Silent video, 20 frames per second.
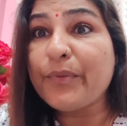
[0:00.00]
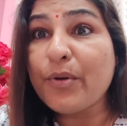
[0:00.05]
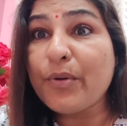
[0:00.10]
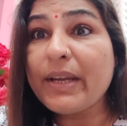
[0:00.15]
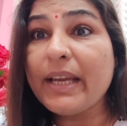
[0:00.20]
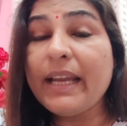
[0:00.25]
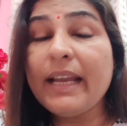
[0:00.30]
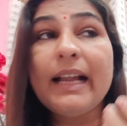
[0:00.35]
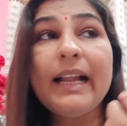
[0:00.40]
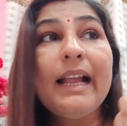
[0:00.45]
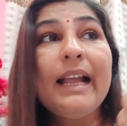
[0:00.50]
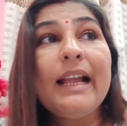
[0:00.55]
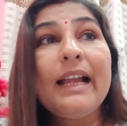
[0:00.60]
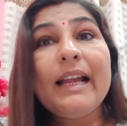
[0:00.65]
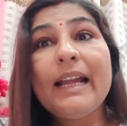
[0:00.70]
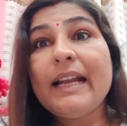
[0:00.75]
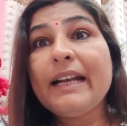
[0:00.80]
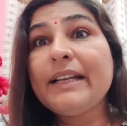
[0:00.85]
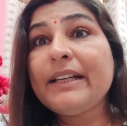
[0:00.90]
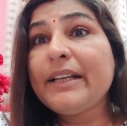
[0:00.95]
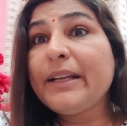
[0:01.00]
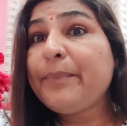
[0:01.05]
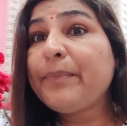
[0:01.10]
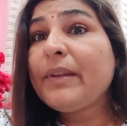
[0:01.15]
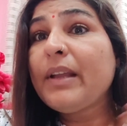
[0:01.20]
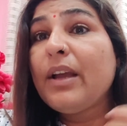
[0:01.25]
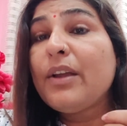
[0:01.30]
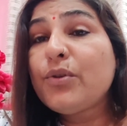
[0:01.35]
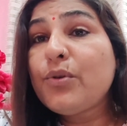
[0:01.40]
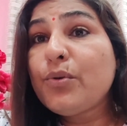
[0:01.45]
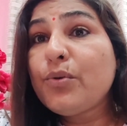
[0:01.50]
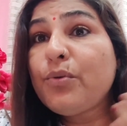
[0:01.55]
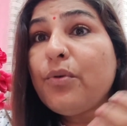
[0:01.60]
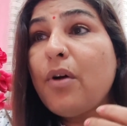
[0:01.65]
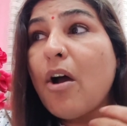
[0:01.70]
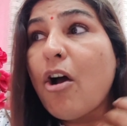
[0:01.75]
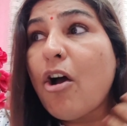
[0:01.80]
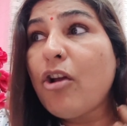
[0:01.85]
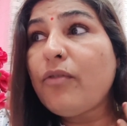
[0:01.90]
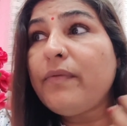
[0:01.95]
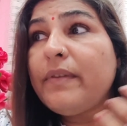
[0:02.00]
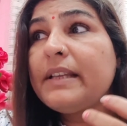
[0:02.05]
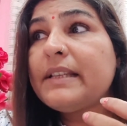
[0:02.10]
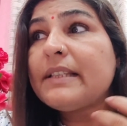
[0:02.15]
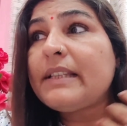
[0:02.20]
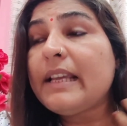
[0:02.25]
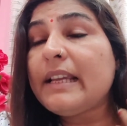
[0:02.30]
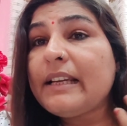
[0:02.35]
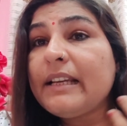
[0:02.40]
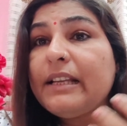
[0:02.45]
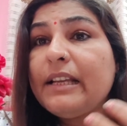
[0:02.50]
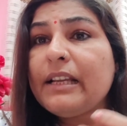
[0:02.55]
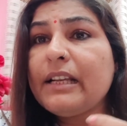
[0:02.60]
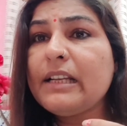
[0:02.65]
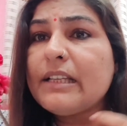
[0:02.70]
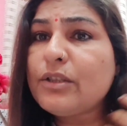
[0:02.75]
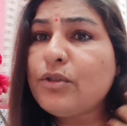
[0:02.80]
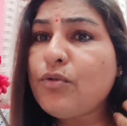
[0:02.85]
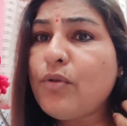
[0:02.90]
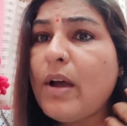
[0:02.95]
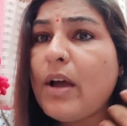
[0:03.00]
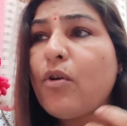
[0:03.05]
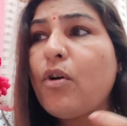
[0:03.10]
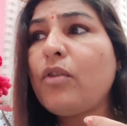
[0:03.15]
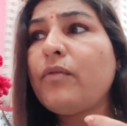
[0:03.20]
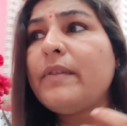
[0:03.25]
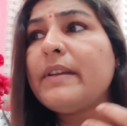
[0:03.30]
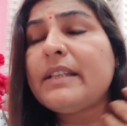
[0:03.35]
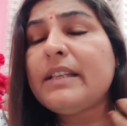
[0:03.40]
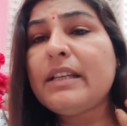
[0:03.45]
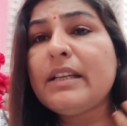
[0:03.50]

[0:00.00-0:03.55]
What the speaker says: Okay, and you always think in English, you are always